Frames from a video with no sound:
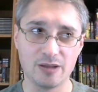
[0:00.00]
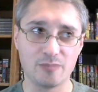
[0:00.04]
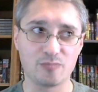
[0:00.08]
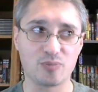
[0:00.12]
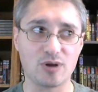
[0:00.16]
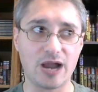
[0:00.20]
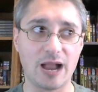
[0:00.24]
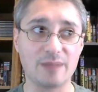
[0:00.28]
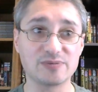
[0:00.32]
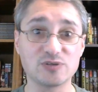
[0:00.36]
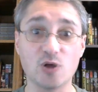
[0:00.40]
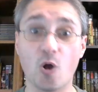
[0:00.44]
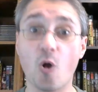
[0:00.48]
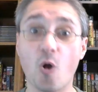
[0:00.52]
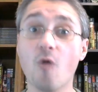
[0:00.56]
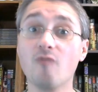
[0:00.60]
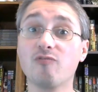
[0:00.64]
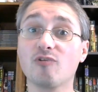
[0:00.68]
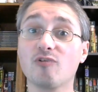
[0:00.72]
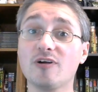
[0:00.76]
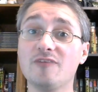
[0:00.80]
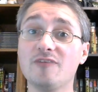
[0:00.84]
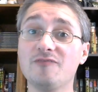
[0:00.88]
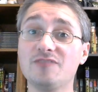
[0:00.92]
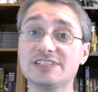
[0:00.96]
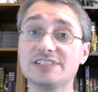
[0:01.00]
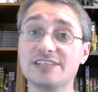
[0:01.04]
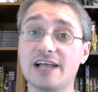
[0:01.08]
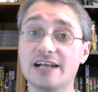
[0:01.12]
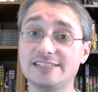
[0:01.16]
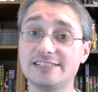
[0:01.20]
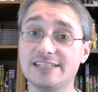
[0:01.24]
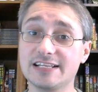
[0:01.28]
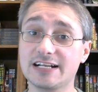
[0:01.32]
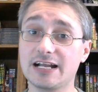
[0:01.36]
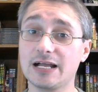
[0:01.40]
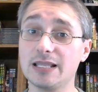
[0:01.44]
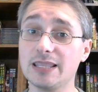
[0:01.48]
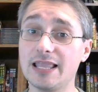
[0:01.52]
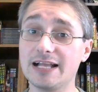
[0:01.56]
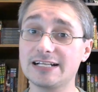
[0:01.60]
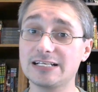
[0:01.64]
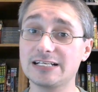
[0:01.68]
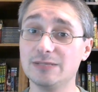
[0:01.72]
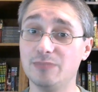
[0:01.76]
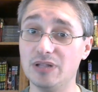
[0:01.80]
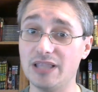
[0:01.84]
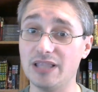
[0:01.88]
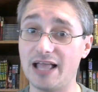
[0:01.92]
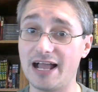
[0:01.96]
perhaps overemphasizing the
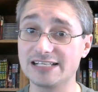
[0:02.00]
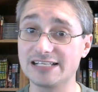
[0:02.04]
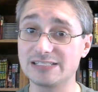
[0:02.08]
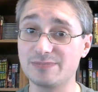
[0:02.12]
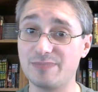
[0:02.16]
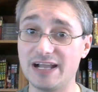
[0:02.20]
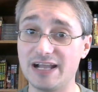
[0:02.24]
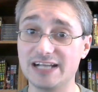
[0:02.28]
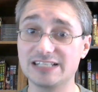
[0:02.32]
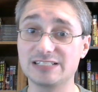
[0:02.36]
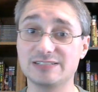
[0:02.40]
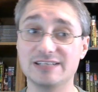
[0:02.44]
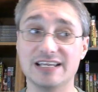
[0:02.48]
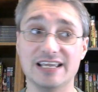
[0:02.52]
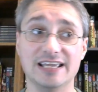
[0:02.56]
collectible aspect